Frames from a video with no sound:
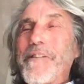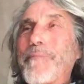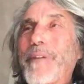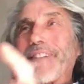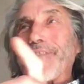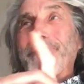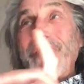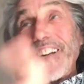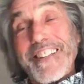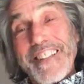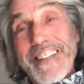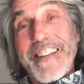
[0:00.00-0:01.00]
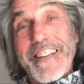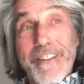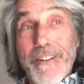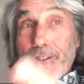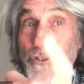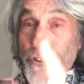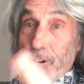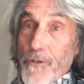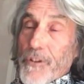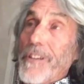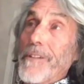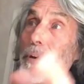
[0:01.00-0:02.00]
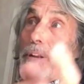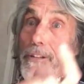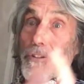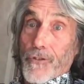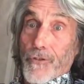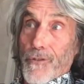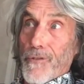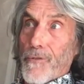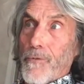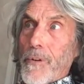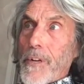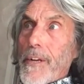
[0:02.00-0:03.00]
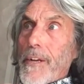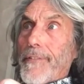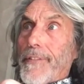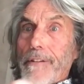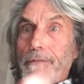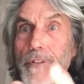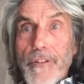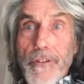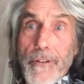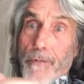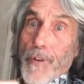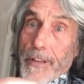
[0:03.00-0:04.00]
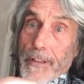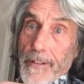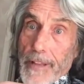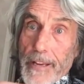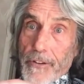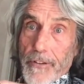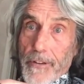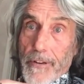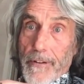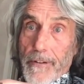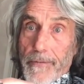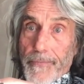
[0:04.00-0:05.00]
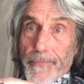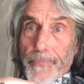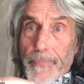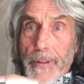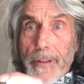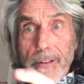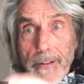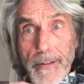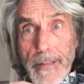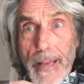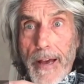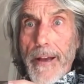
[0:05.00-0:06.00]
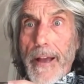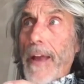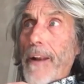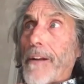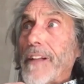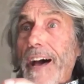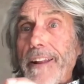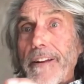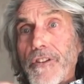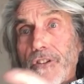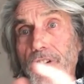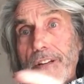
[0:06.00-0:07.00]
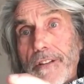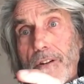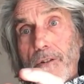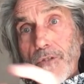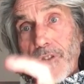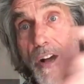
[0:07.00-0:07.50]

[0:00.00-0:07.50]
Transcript: But the funny thing is, it's joking, but it's true. There is no regulation. Yeah. And a lot of shit goes